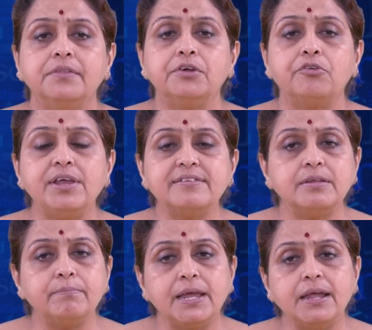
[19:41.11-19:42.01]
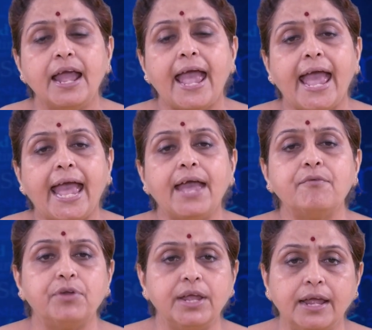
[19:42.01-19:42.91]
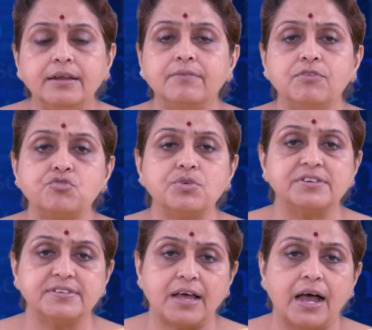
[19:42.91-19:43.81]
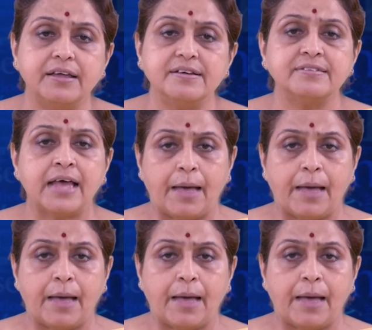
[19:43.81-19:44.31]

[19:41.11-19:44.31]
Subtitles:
The reason being, every individual desires